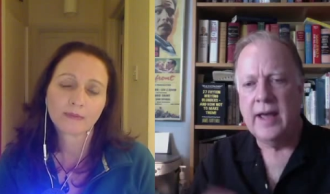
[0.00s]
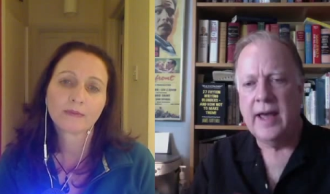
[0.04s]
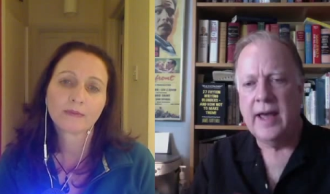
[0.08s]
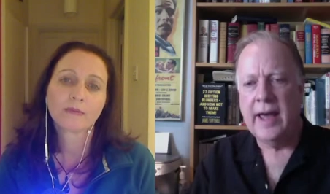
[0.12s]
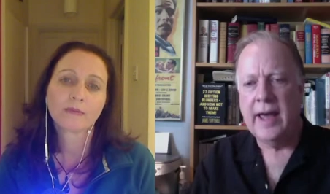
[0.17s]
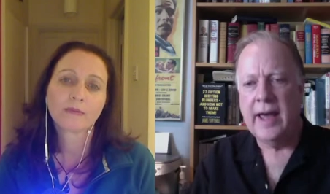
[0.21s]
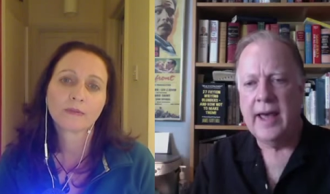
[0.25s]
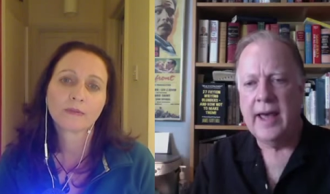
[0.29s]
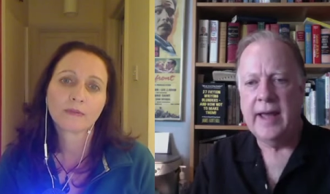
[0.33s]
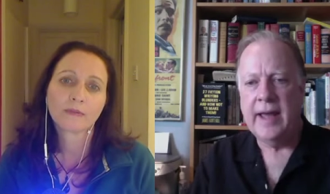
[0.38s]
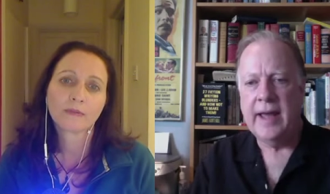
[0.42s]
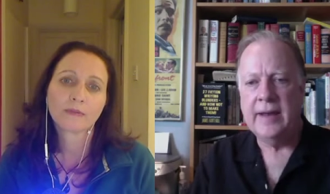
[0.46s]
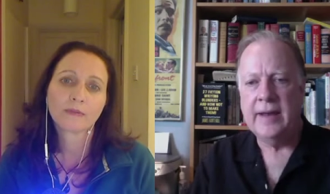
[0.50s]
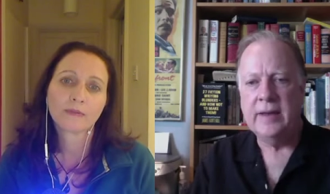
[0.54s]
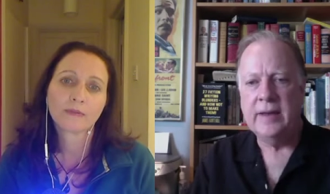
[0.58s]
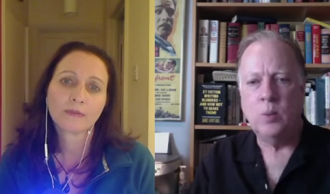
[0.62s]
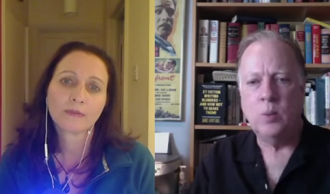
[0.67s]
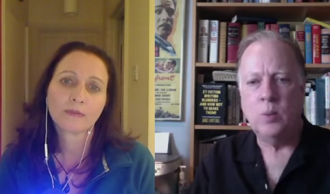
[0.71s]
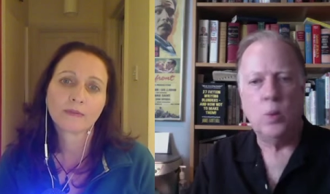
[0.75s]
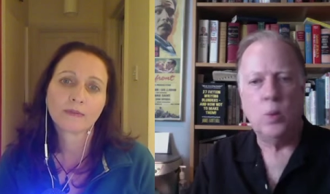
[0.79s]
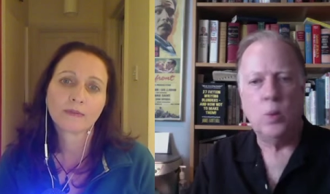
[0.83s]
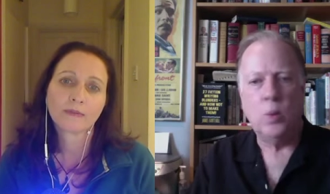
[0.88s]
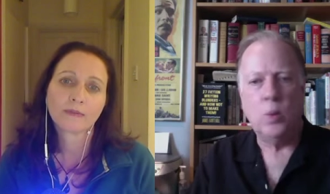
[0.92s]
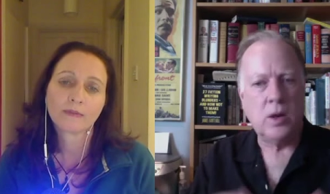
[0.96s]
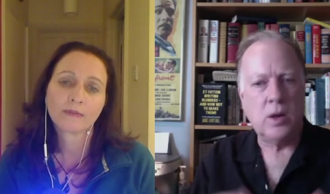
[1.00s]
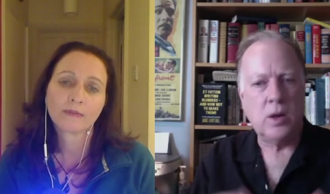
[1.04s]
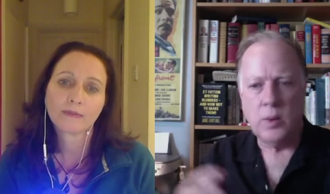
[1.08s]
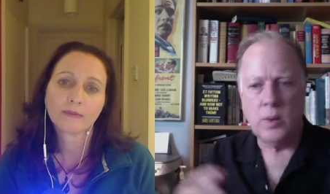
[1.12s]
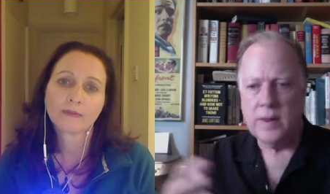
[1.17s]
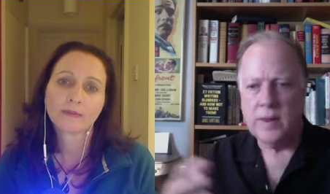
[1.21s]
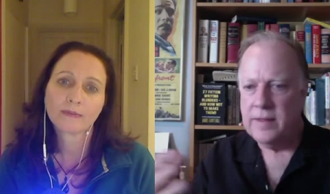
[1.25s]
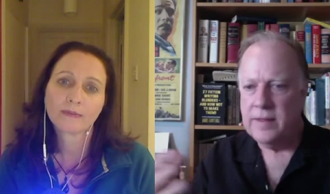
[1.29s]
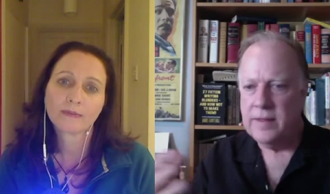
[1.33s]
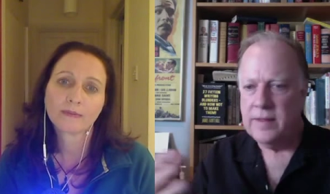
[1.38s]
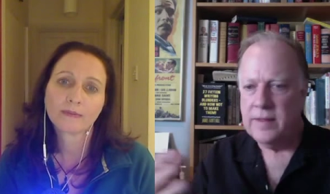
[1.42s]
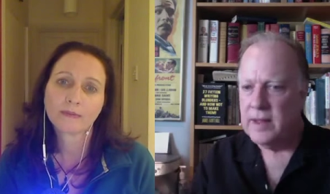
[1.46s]
Speaker 1: and work
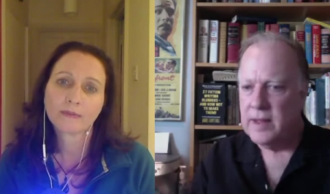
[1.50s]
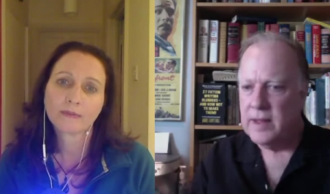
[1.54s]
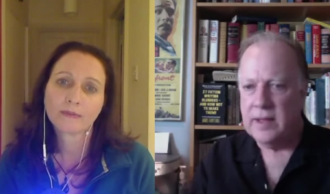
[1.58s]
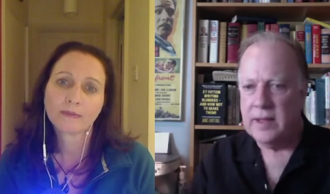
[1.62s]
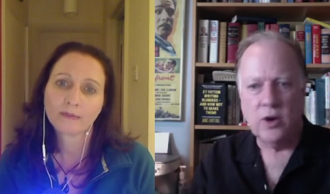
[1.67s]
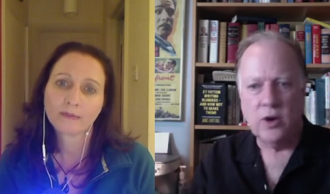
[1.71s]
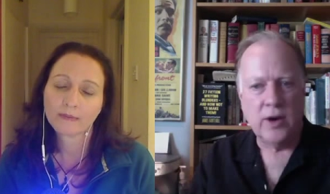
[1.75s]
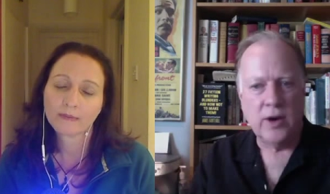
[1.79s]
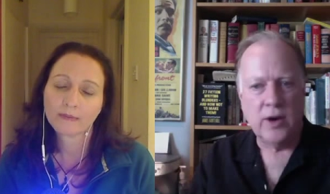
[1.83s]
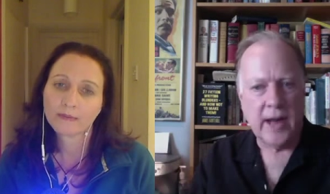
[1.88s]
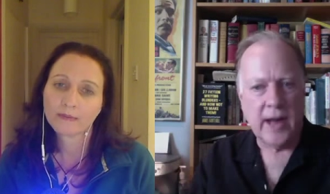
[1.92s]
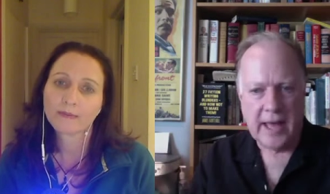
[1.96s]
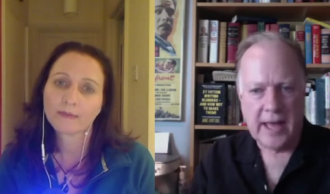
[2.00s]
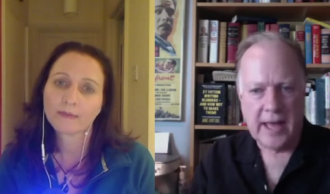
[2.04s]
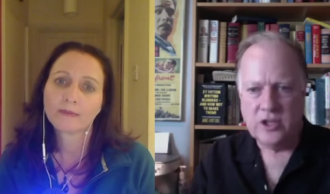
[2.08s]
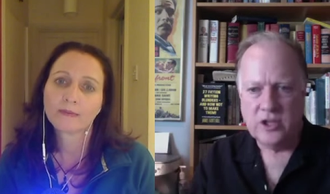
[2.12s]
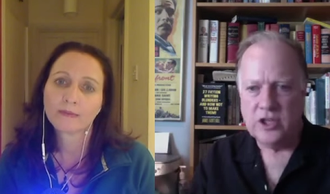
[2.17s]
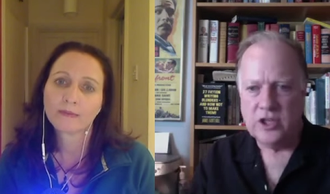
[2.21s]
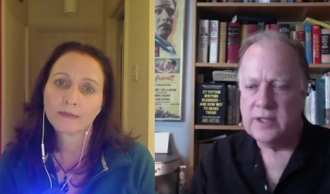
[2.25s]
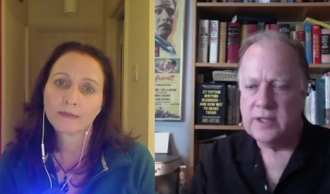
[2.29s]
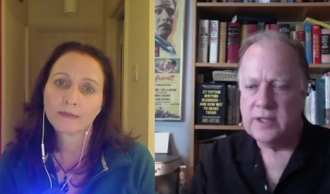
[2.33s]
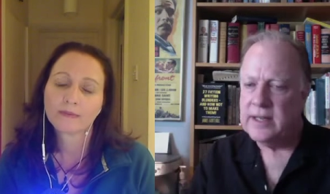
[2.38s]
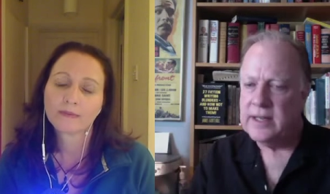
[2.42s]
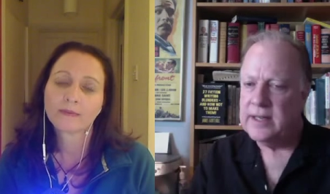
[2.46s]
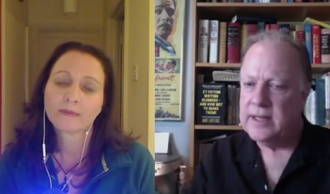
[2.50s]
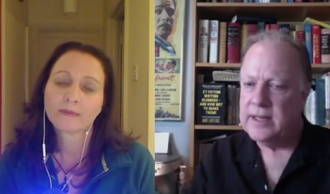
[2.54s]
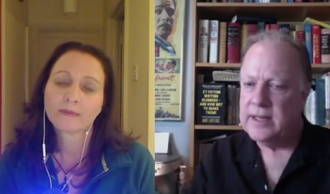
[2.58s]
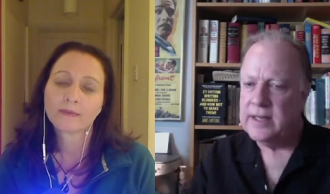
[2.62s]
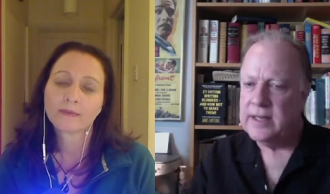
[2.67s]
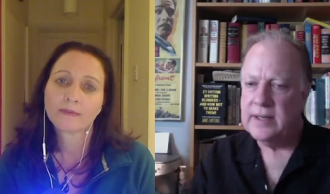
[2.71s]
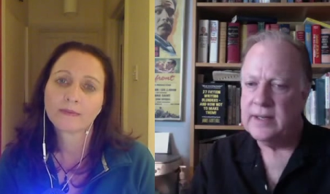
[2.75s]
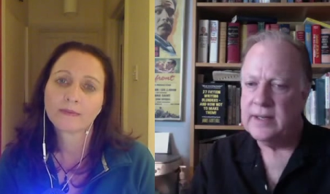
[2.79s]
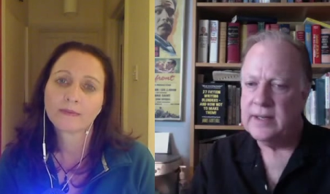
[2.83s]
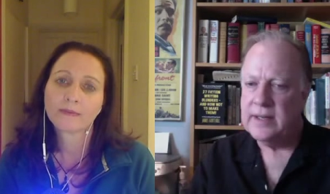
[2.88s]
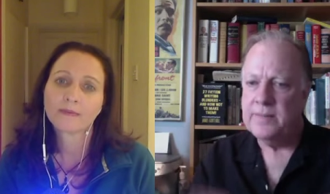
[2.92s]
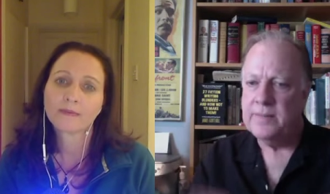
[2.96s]
with your agent
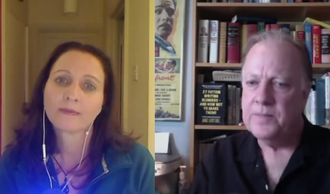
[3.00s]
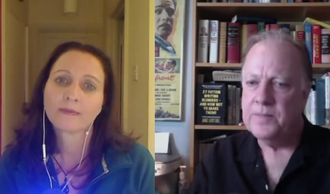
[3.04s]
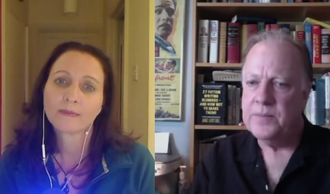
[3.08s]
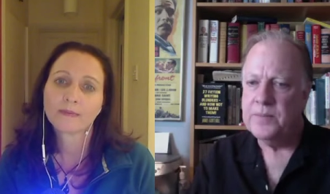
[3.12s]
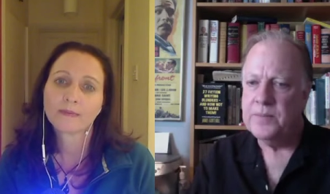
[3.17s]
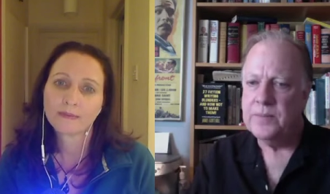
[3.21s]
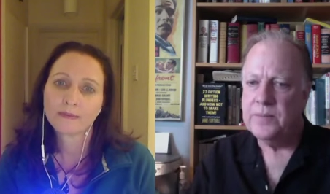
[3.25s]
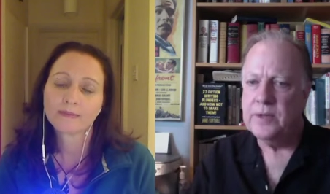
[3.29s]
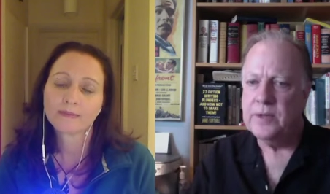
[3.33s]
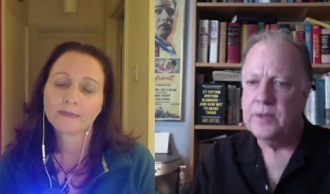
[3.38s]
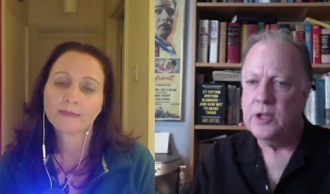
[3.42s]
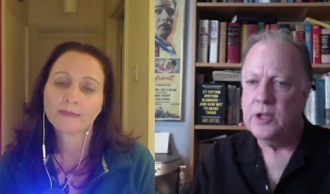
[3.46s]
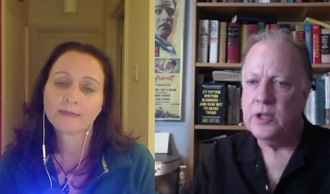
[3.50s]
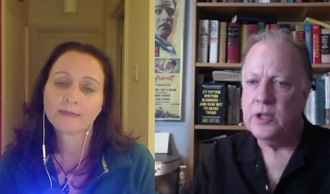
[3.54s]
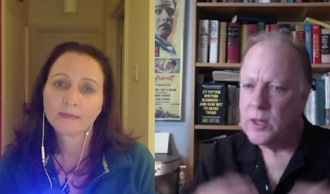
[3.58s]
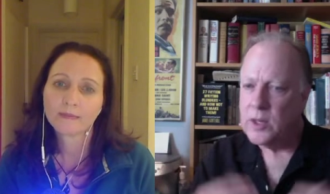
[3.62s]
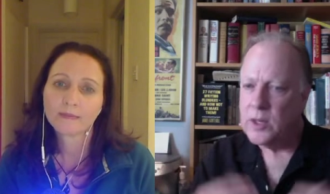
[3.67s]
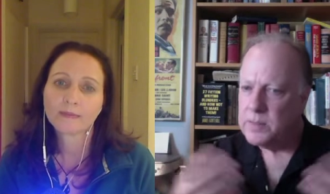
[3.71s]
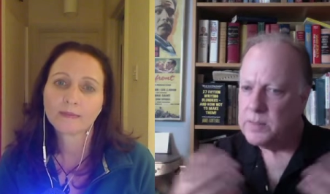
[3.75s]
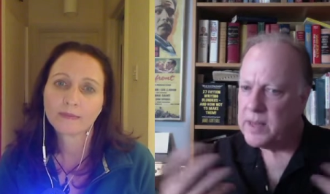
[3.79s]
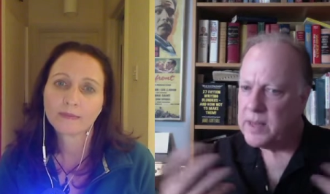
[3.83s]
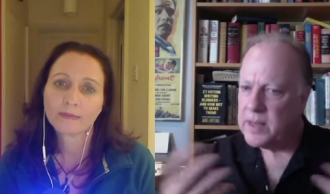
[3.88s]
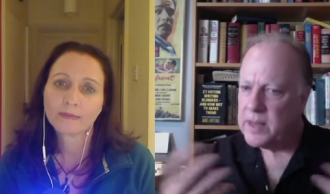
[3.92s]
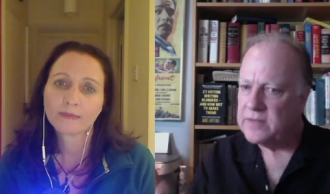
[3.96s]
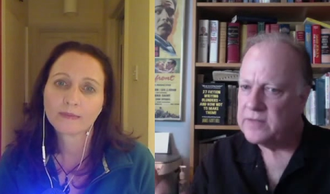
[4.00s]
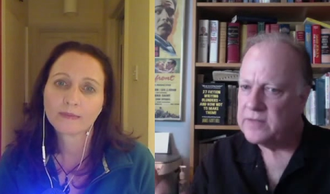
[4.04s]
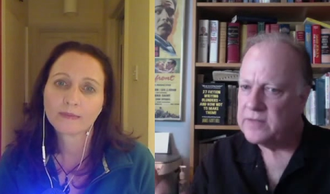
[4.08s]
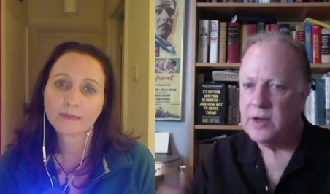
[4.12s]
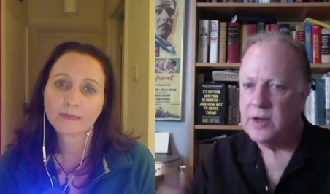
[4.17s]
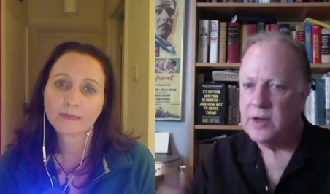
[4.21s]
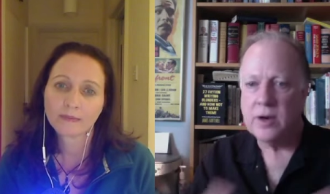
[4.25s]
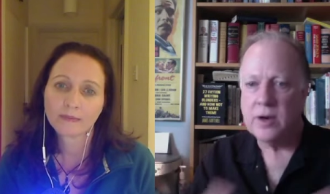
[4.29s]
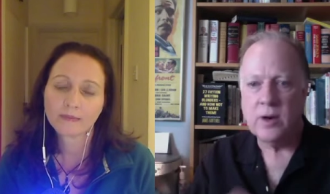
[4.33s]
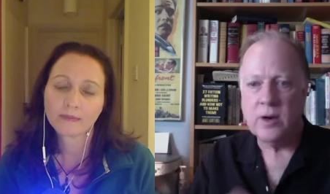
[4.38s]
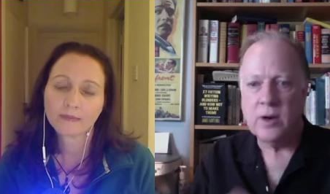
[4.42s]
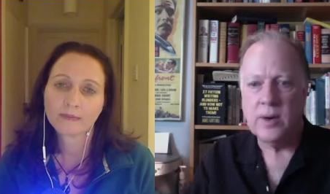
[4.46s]
and um, do what's best for
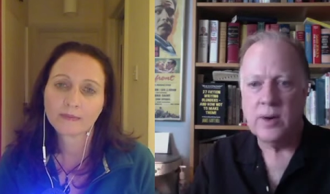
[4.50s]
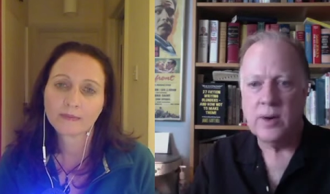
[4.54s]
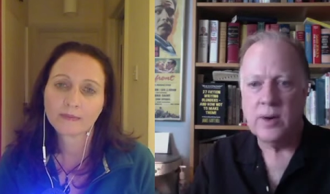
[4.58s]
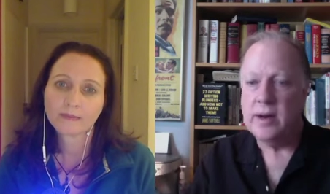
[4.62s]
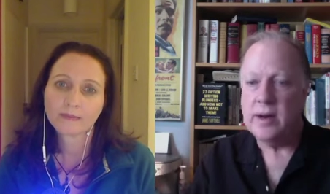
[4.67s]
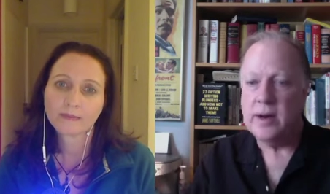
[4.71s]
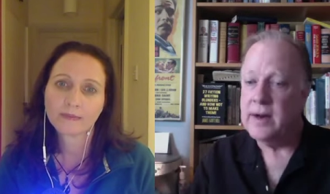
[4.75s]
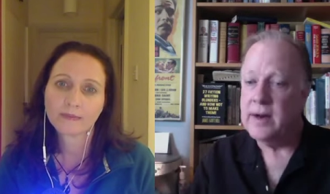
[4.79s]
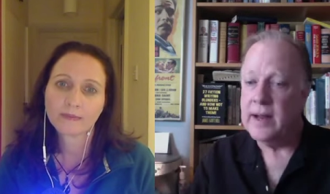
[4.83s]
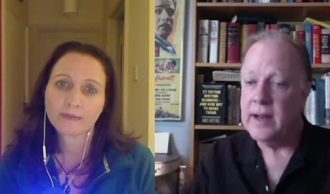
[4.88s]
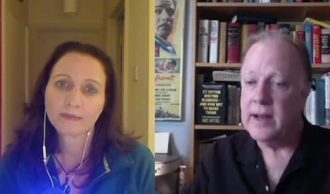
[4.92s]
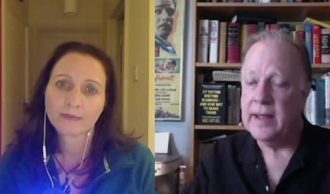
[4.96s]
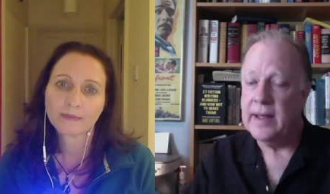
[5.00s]
your career.